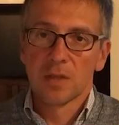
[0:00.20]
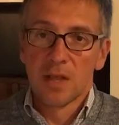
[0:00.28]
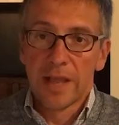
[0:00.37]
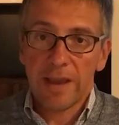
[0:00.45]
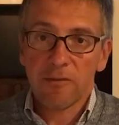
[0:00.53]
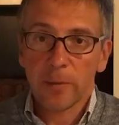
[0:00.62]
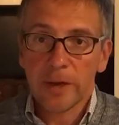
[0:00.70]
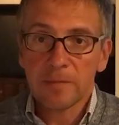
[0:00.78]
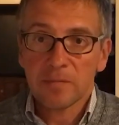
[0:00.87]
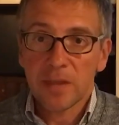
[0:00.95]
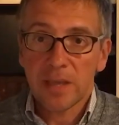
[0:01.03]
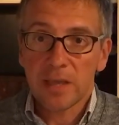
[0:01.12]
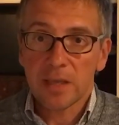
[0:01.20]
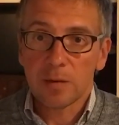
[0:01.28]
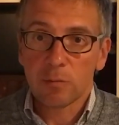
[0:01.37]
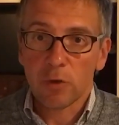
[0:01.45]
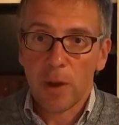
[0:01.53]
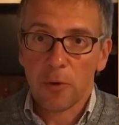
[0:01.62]
Go. Hey everybody,
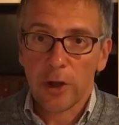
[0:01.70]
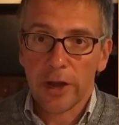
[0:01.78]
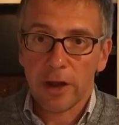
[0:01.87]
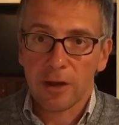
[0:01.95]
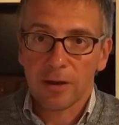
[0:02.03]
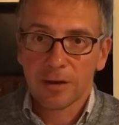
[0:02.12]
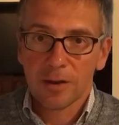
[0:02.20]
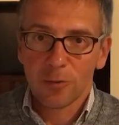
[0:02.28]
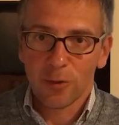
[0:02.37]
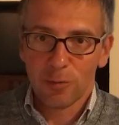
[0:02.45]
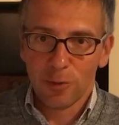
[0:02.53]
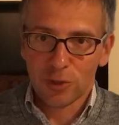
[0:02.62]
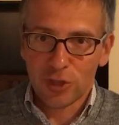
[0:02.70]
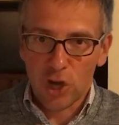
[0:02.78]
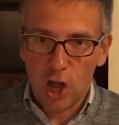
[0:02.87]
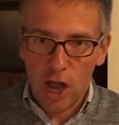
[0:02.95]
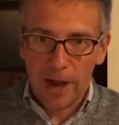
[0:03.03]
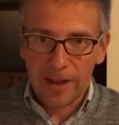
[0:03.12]
Ian Bremmer here with Moose the
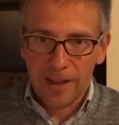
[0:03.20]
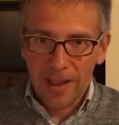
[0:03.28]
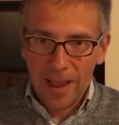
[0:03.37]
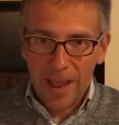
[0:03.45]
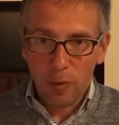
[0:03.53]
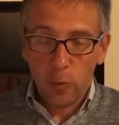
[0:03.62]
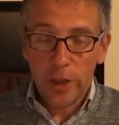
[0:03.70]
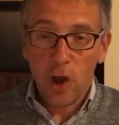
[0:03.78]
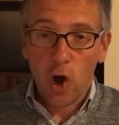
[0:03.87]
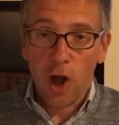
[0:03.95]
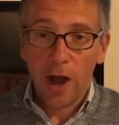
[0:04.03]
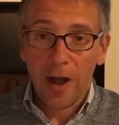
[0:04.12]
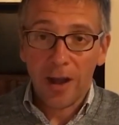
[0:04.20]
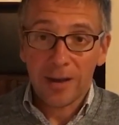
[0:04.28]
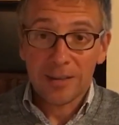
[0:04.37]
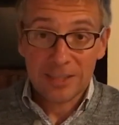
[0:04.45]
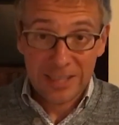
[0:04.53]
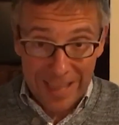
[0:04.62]
Dog, and we are
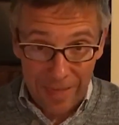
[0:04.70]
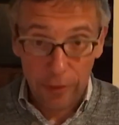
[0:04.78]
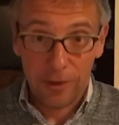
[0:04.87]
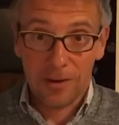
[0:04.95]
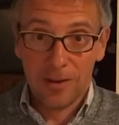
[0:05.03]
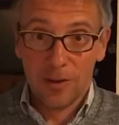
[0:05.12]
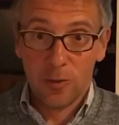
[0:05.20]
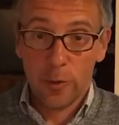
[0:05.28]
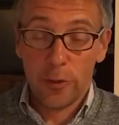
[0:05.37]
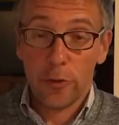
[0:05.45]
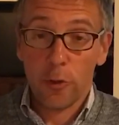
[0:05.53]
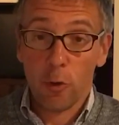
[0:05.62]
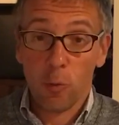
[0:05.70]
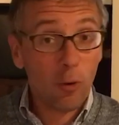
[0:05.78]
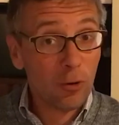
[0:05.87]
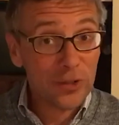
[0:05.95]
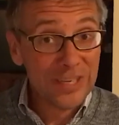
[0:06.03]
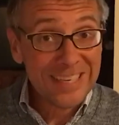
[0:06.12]
together with your
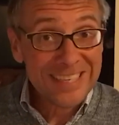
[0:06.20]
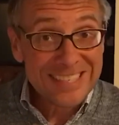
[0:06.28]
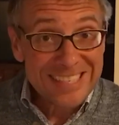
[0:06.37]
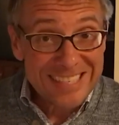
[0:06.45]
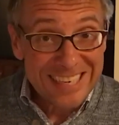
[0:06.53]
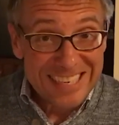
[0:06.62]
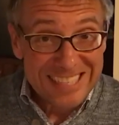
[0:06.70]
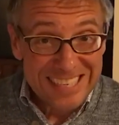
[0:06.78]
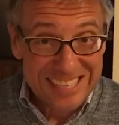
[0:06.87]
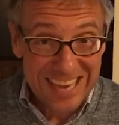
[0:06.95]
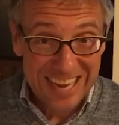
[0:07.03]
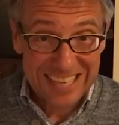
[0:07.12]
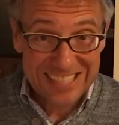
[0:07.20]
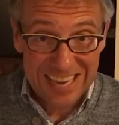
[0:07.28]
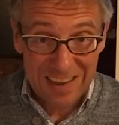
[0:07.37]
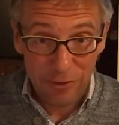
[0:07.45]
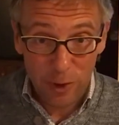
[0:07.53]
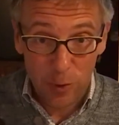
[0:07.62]
world in 60 seconds.
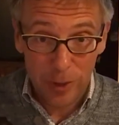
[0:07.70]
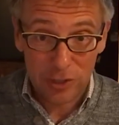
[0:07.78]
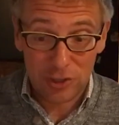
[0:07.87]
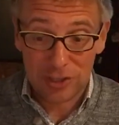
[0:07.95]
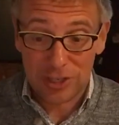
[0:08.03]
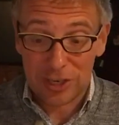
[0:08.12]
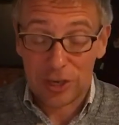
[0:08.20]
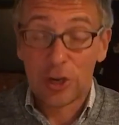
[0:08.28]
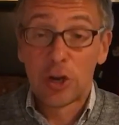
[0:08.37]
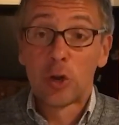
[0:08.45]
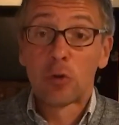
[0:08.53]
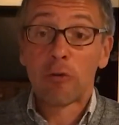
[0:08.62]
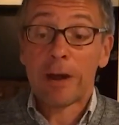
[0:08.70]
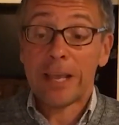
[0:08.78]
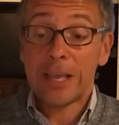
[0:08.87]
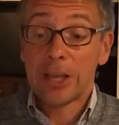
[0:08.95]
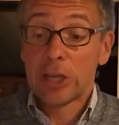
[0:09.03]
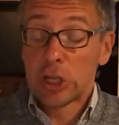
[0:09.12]
Have your questions here
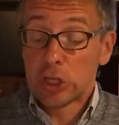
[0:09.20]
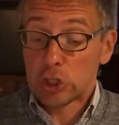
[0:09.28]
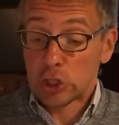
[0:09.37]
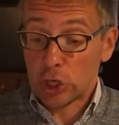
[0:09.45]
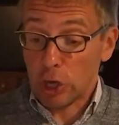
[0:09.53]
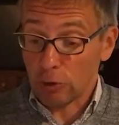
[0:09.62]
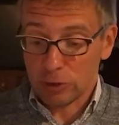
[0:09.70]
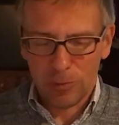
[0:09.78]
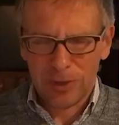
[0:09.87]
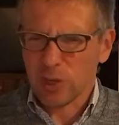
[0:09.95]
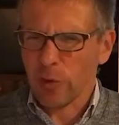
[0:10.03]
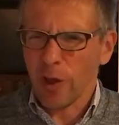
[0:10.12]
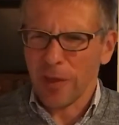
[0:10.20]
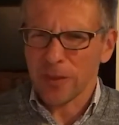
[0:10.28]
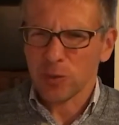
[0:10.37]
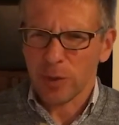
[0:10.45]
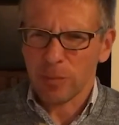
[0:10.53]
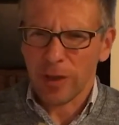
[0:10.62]
ready to go. So much going on
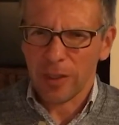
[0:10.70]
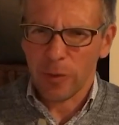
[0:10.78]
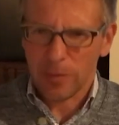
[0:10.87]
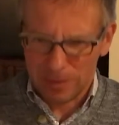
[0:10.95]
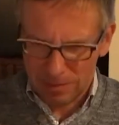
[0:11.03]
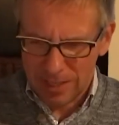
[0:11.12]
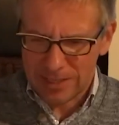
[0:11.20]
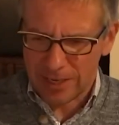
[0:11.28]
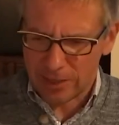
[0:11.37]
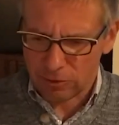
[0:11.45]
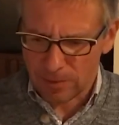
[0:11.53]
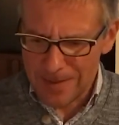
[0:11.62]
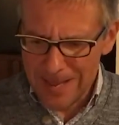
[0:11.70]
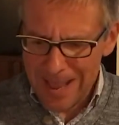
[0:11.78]
this week, by the way, but let's answer them.